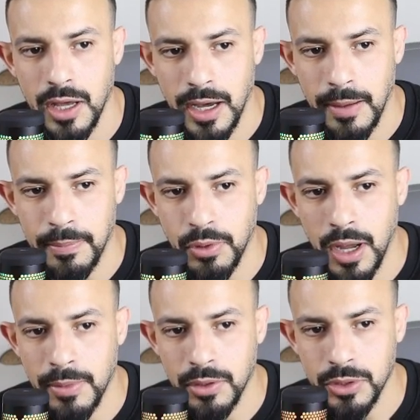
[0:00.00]

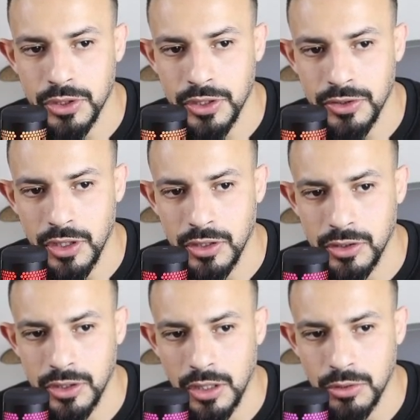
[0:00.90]
parameter, which is
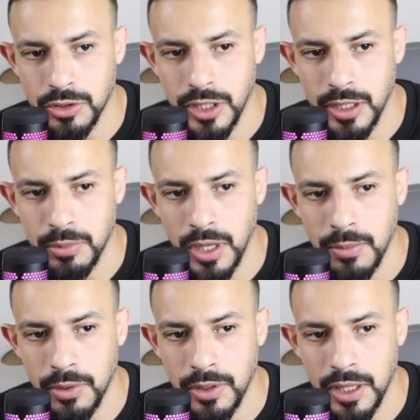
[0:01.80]
$
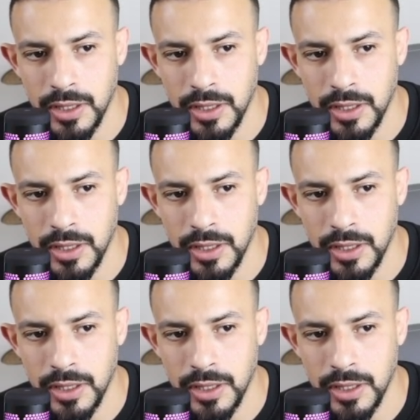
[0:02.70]
parameter and then